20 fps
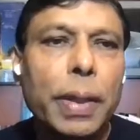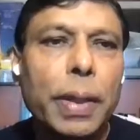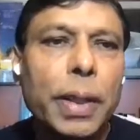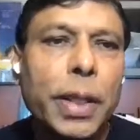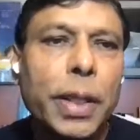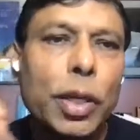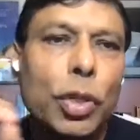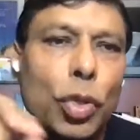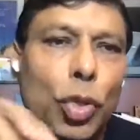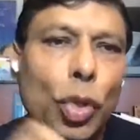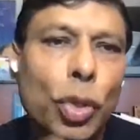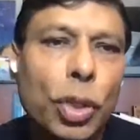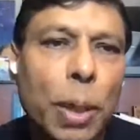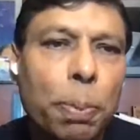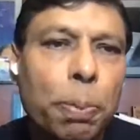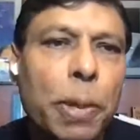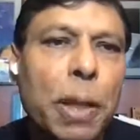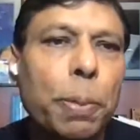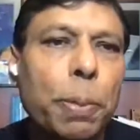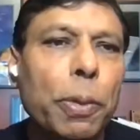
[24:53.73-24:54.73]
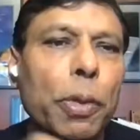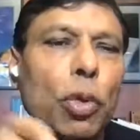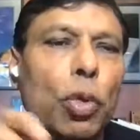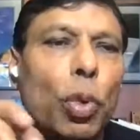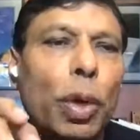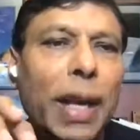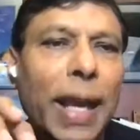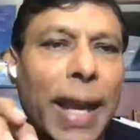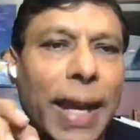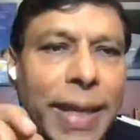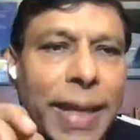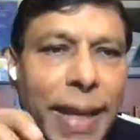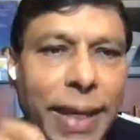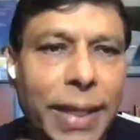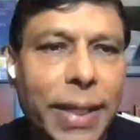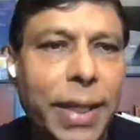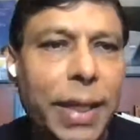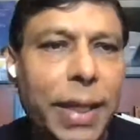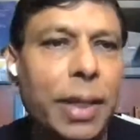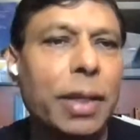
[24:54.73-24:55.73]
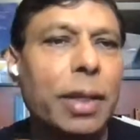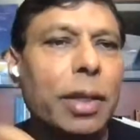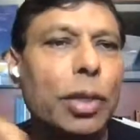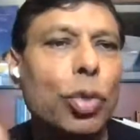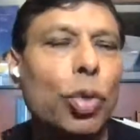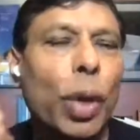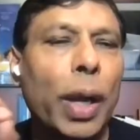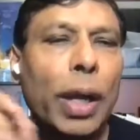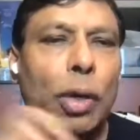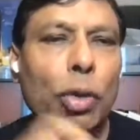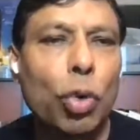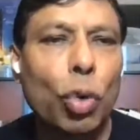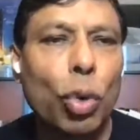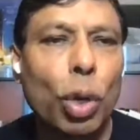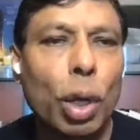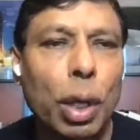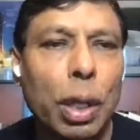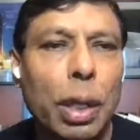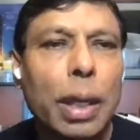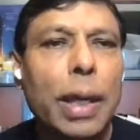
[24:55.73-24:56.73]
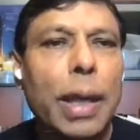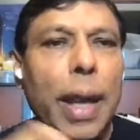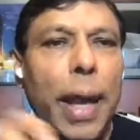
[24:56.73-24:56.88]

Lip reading: They took the people who were addicted to alcohol